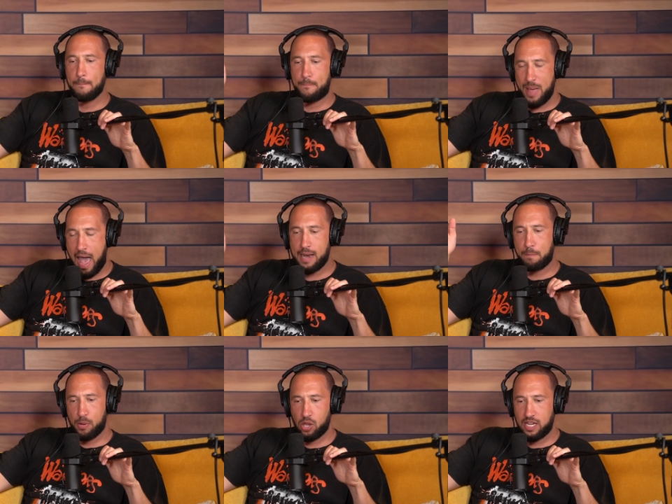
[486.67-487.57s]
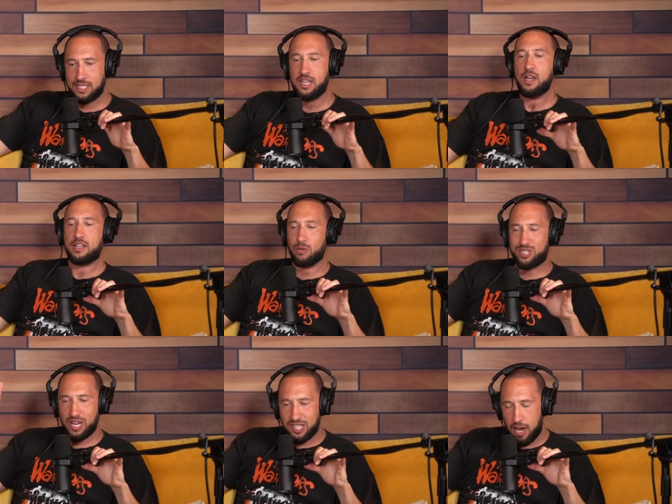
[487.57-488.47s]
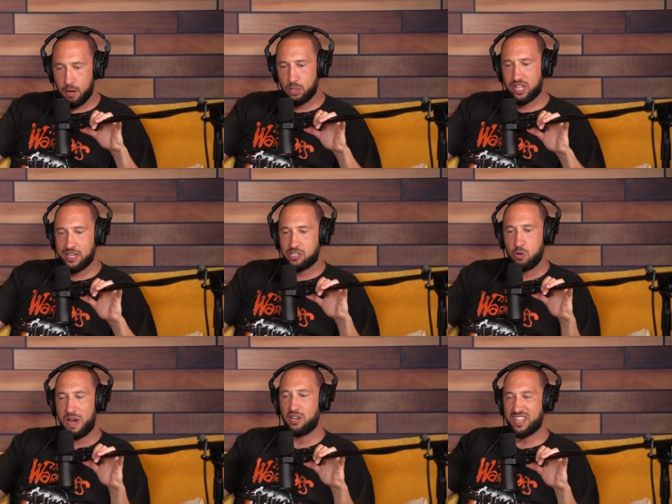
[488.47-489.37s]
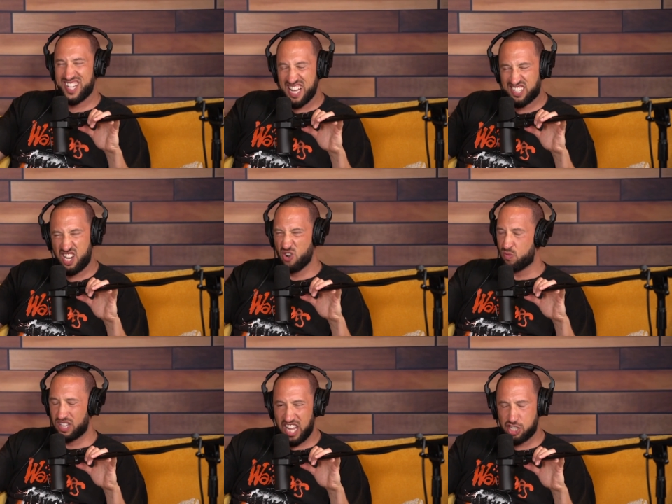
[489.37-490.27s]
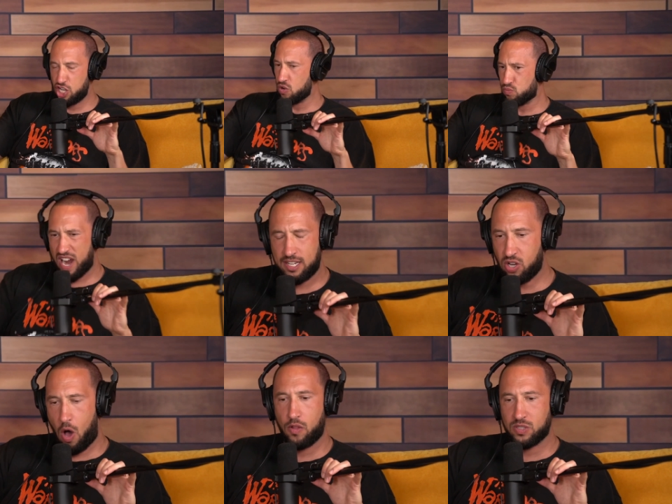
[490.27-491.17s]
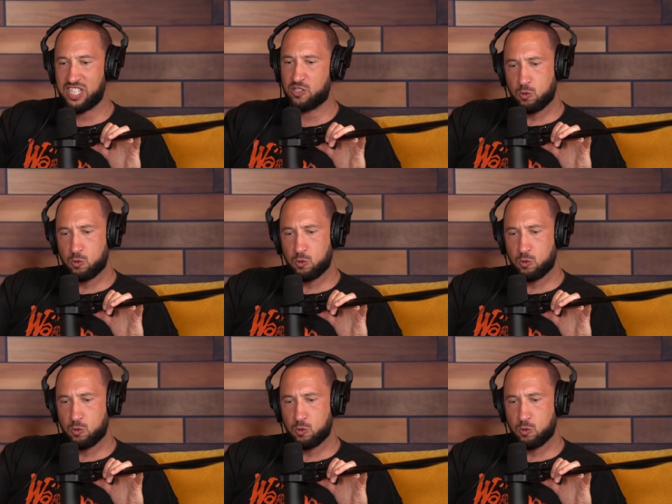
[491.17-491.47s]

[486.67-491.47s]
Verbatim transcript: bad bullies that will say terrible things to you about your ethnicity, your religion, your race, all those things.